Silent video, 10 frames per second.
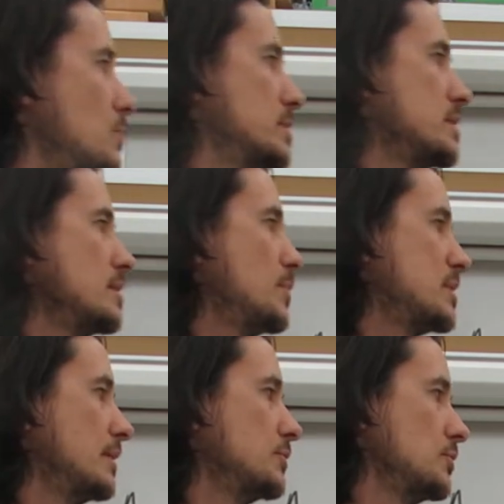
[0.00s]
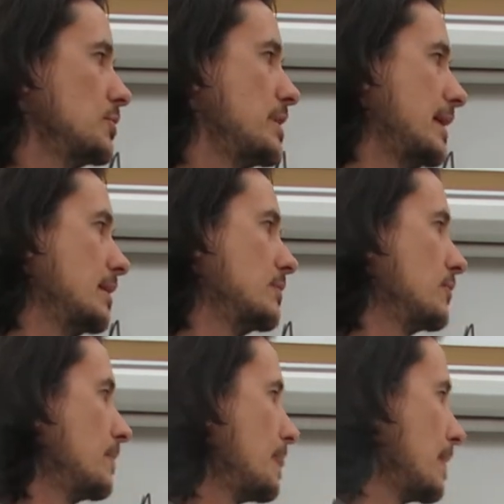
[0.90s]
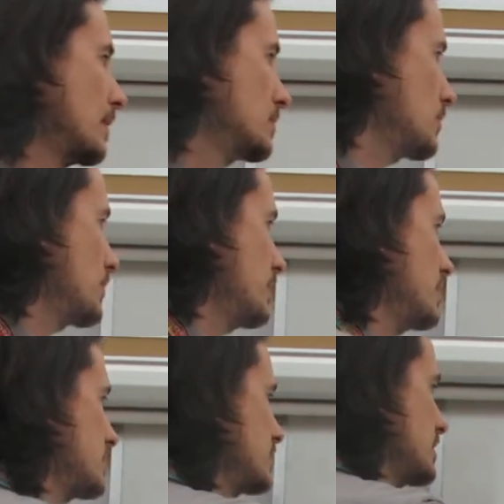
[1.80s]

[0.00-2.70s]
we see the potentials are negative. But that's